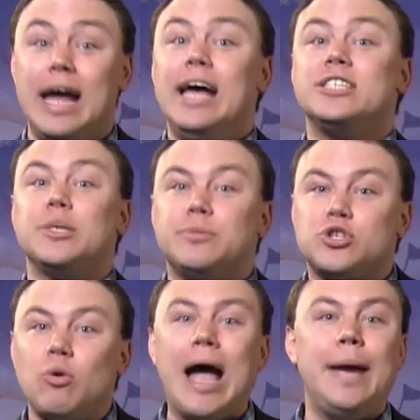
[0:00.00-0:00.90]

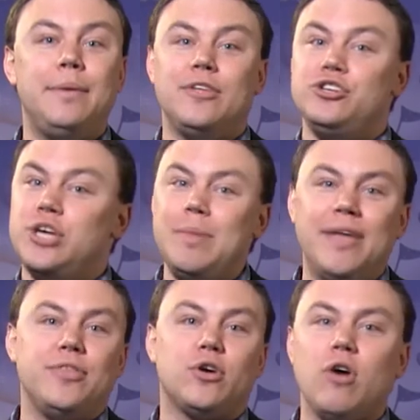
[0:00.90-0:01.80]
Subscribe to the Jimmy at
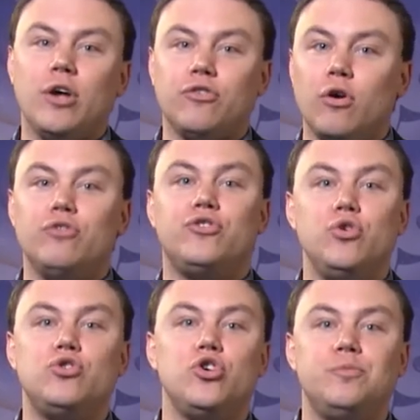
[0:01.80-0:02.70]
the Crossroads
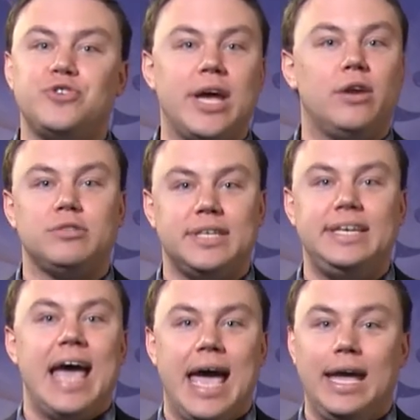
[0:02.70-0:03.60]
YouTube channel
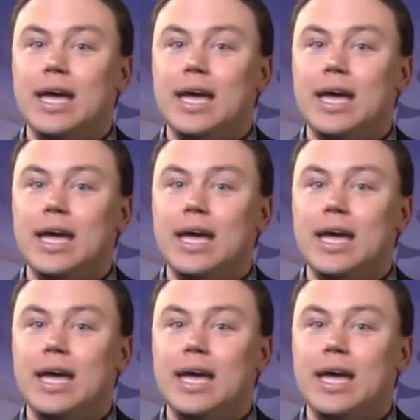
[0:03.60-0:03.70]
today.